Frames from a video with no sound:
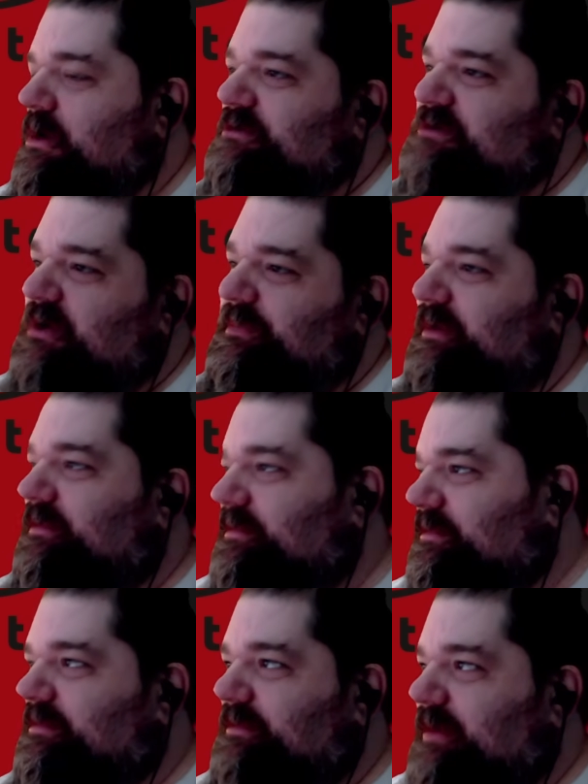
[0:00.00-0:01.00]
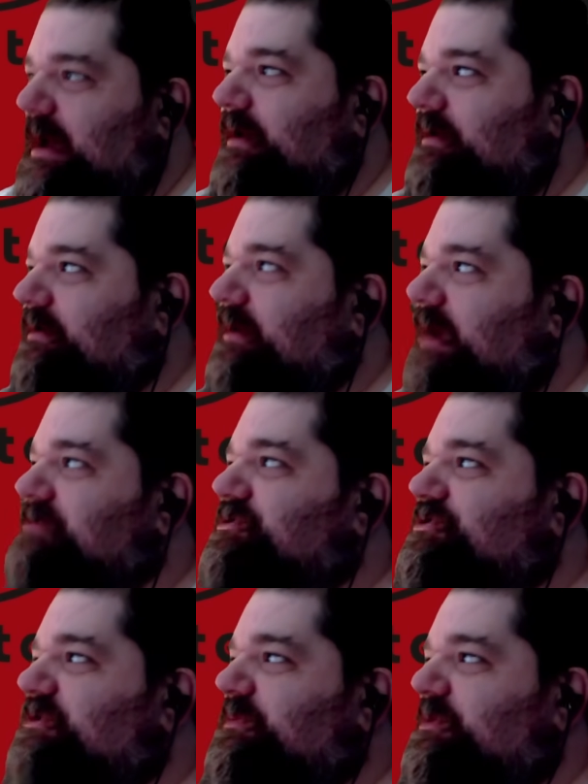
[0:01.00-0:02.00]
So, I mean, that
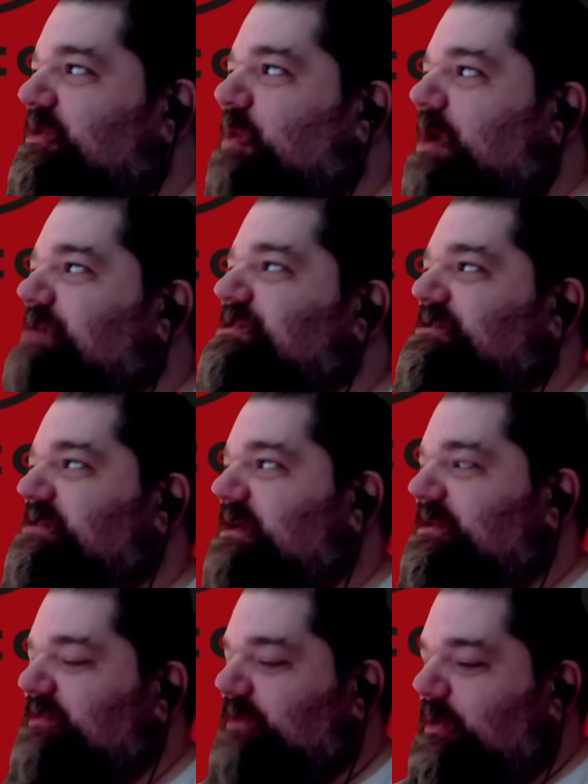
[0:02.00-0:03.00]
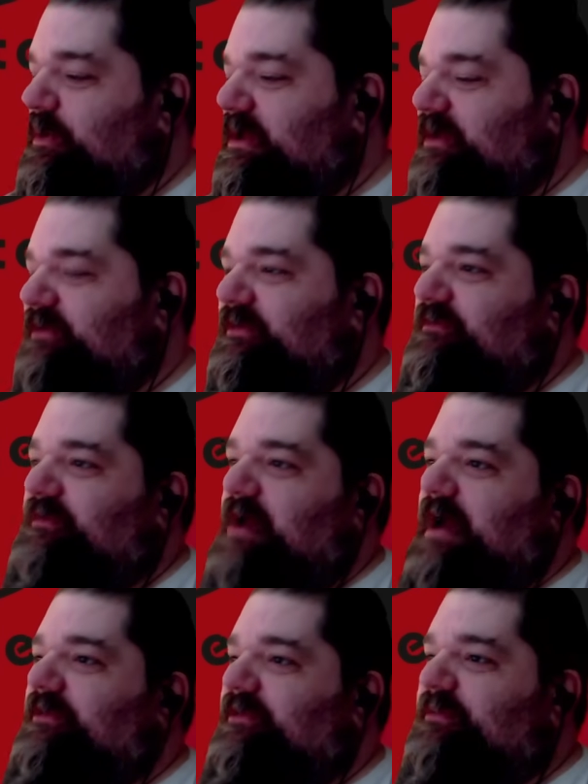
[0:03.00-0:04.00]
answers some of the questions then. So it is, in
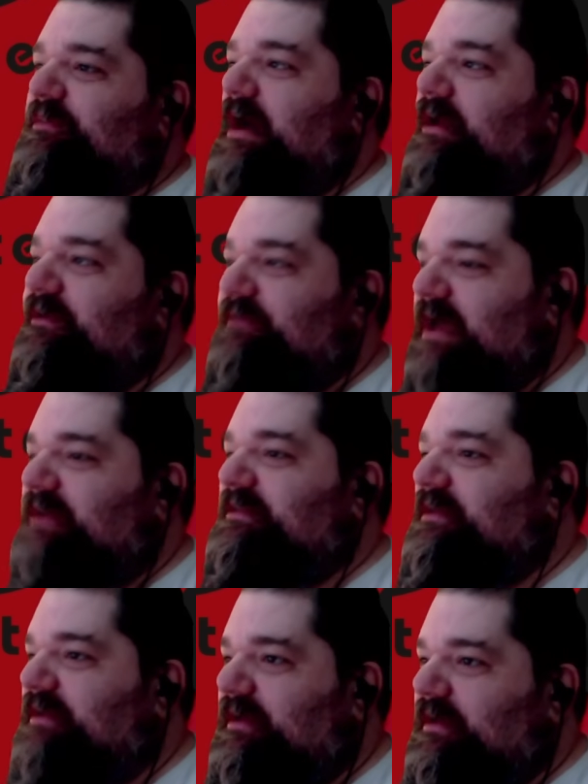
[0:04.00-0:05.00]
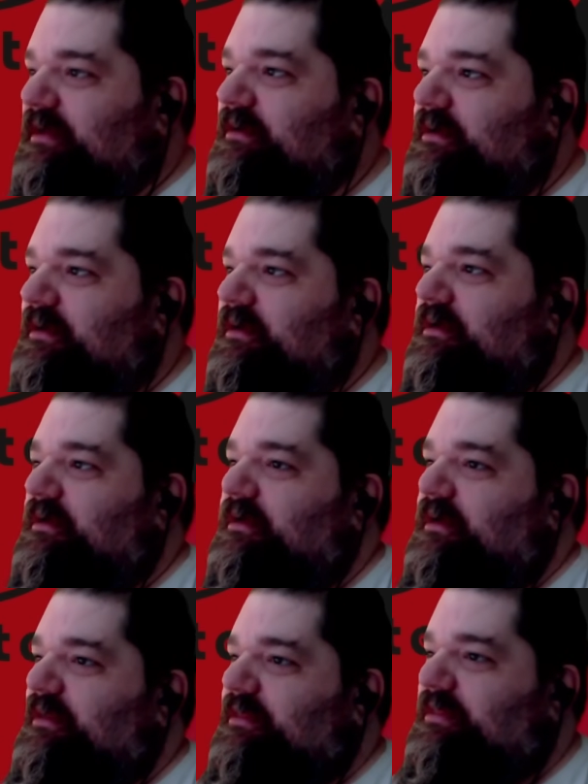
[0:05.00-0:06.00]
fact, some kind of entity
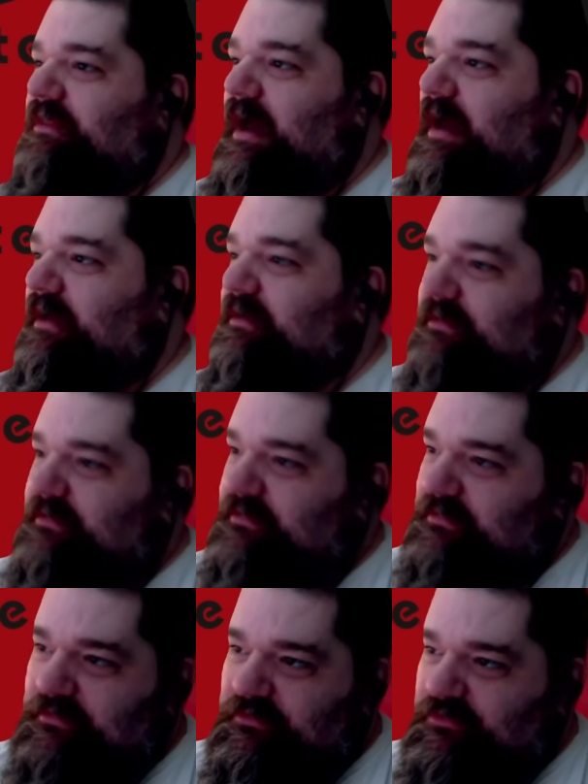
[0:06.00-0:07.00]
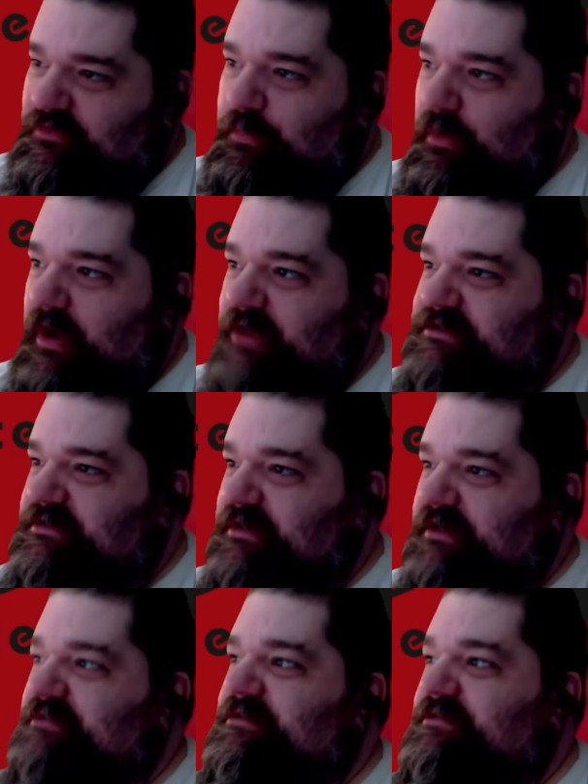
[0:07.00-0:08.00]
that spreads
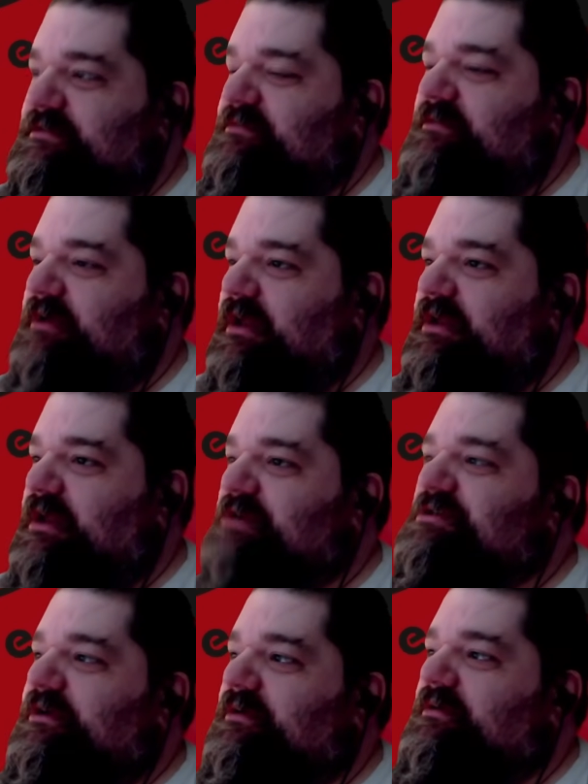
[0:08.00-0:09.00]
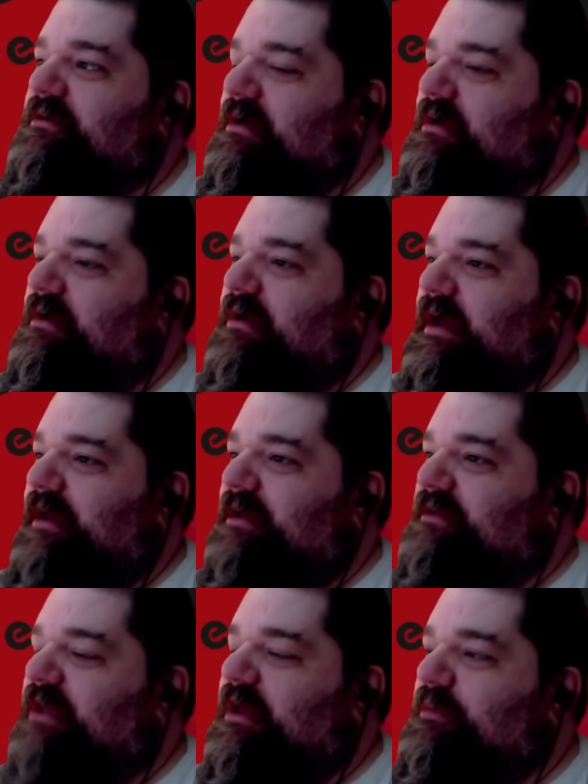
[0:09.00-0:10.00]
this condition, and
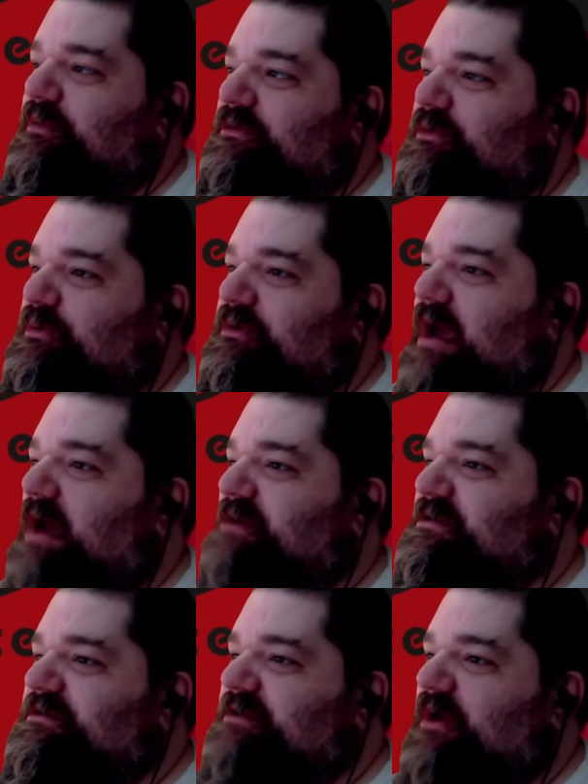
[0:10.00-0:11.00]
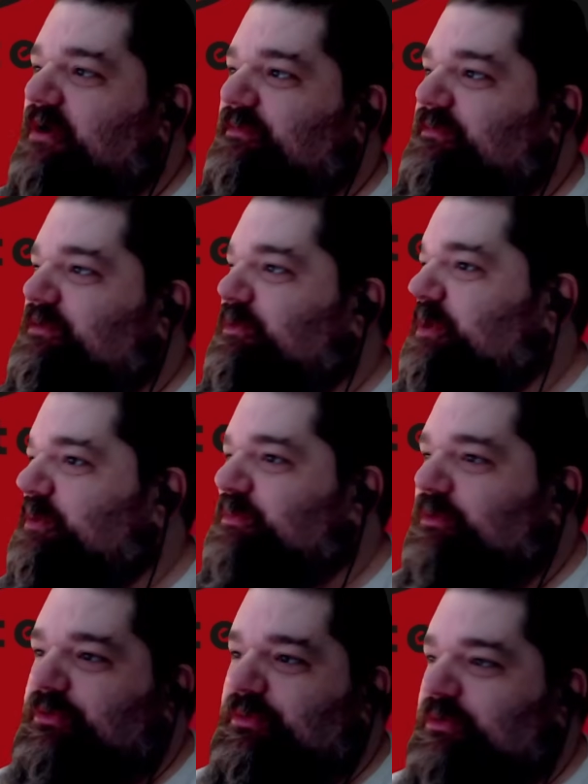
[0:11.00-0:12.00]
it's able to attach itself to
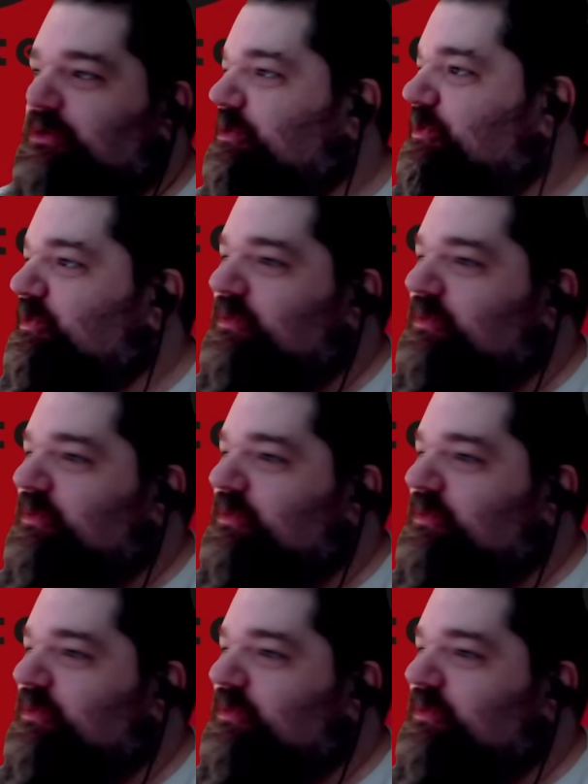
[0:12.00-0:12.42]
people through